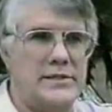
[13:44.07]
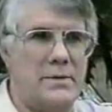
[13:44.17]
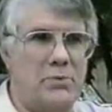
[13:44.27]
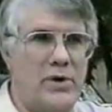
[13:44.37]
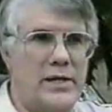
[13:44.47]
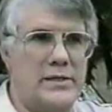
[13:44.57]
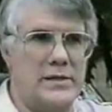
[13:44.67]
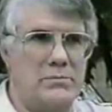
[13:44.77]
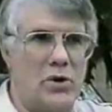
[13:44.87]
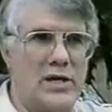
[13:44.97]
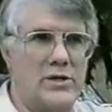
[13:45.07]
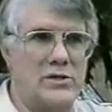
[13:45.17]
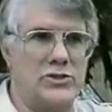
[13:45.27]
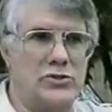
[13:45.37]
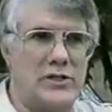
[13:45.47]
separate the
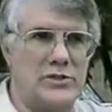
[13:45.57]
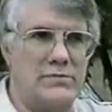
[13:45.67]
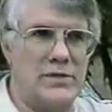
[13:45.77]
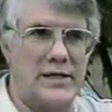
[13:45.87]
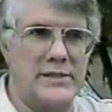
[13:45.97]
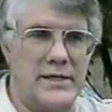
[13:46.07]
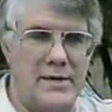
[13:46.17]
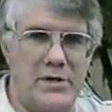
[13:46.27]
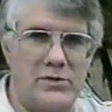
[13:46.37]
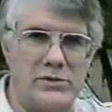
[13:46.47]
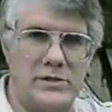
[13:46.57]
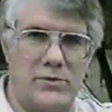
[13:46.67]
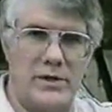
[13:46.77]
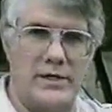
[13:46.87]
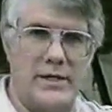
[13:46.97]
molecular structure of toxic chemicals
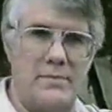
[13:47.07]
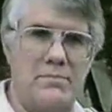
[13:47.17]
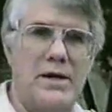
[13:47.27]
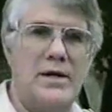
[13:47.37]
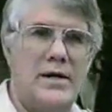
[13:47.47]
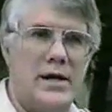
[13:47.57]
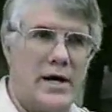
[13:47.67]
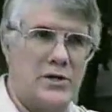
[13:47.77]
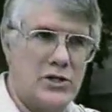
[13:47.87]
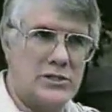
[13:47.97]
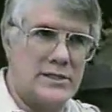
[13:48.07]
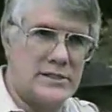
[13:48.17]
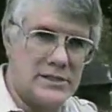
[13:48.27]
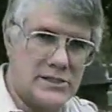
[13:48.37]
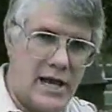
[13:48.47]
and render them uh,
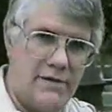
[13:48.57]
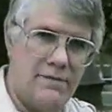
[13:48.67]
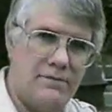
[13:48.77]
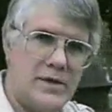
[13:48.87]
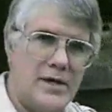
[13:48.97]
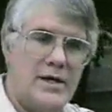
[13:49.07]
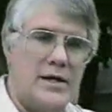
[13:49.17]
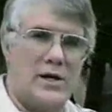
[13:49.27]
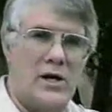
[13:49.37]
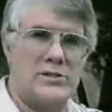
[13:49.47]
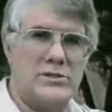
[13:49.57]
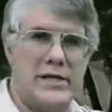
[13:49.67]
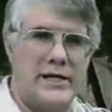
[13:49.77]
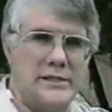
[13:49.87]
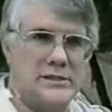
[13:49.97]
useless and safe. It also
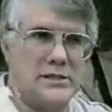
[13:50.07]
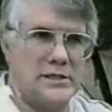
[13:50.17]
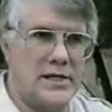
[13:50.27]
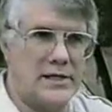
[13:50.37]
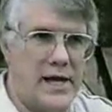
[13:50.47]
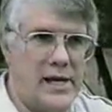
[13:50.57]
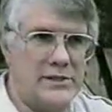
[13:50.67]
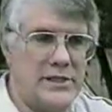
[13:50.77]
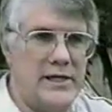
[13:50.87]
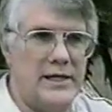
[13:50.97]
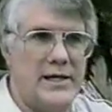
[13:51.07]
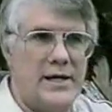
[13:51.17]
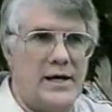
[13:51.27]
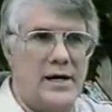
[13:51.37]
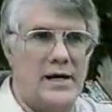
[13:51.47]
takes us to the technology
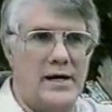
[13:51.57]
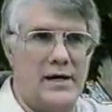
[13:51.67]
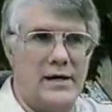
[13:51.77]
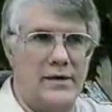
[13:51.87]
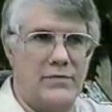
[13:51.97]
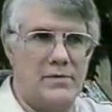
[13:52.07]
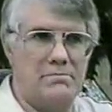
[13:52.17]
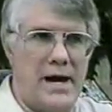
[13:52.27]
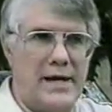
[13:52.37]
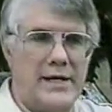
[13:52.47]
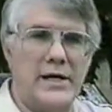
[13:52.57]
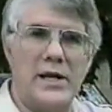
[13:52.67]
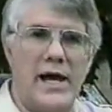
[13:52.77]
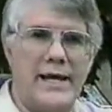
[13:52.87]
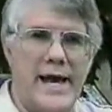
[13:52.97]
uh, of combining
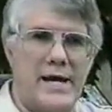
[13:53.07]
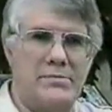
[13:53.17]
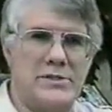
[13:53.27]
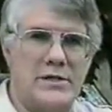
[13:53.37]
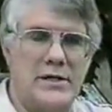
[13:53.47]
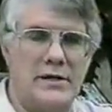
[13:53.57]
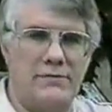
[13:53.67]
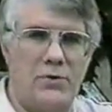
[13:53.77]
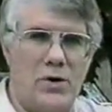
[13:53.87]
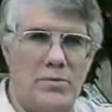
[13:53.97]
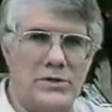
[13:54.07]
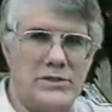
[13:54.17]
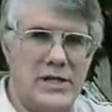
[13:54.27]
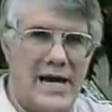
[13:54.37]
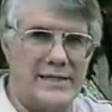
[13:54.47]
unlike atoms that heretofore
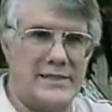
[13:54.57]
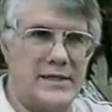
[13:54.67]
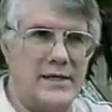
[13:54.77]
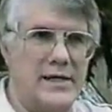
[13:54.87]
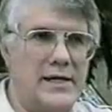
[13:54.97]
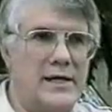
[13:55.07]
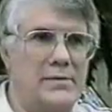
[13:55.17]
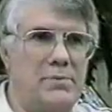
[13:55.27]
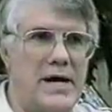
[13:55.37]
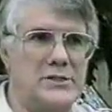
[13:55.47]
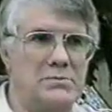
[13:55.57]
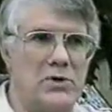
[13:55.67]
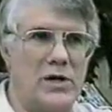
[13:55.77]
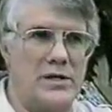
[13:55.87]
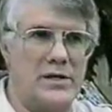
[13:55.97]
was not uh,
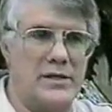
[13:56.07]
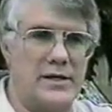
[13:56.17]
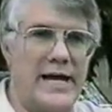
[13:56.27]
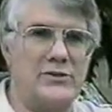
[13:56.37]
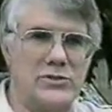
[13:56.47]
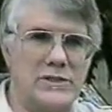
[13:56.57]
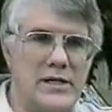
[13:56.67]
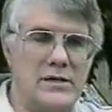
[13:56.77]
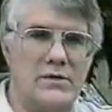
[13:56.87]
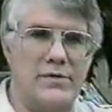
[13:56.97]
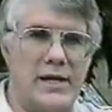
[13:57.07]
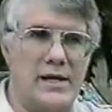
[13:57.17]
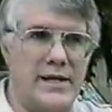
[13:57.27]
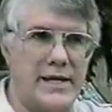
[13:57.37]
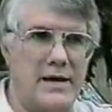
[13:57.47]
possible under the natural state of
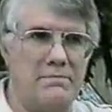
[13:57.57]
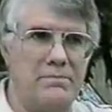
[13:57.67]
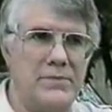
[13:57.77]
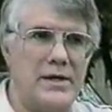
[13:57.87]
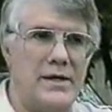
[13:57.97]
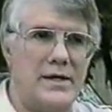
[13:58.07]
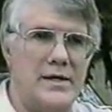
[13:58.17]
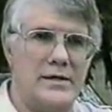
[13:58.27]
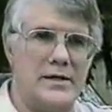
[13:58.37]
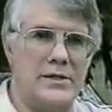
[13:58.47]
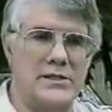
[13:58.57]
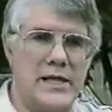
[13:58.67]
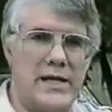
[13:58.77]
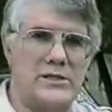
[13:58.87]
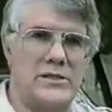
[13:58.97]
covalent link-up. Uh,
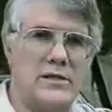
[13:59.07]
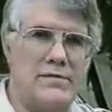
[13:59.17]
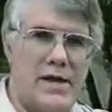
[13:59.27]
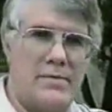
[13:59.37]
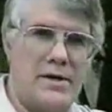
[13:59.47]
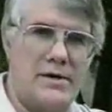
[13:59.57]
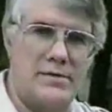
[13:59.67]
this led us to the development